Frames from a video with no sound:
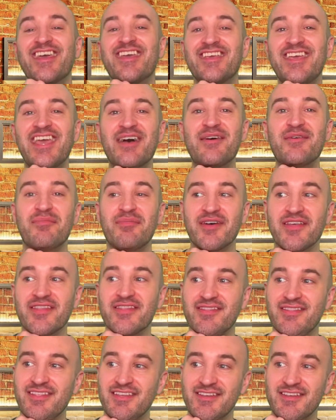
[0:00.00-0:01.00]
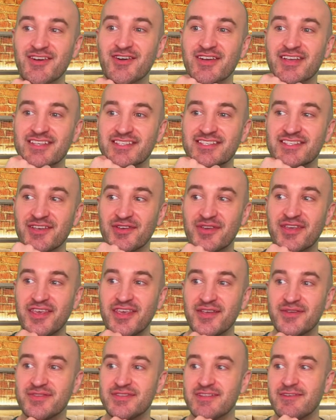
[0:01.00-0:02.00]
Yeah, but the dog is so
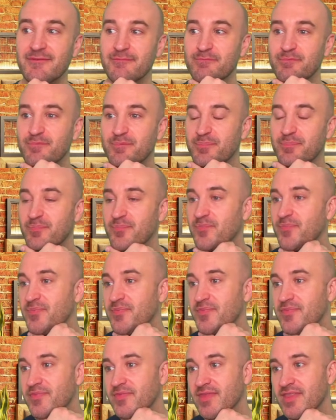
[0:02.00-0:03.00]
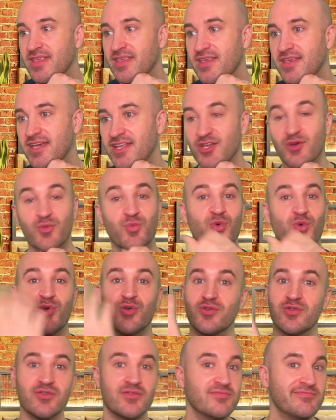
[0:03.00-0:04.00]
cute. And your
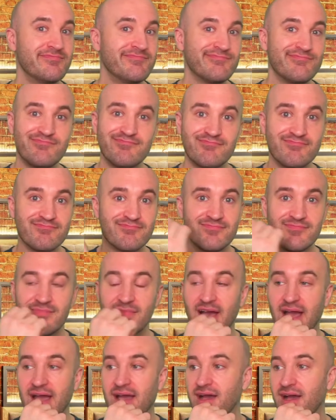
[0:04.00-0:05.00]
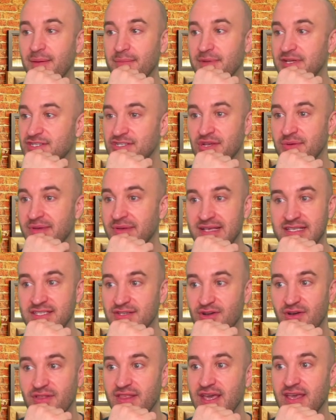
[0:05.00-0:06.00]
wall, I'm assuming
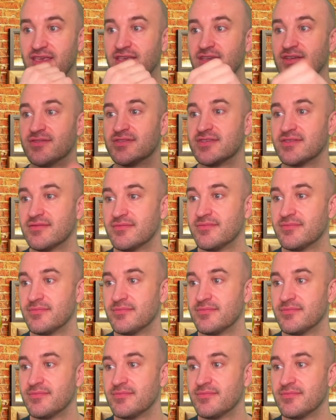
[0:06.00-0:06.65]
it's not that cute.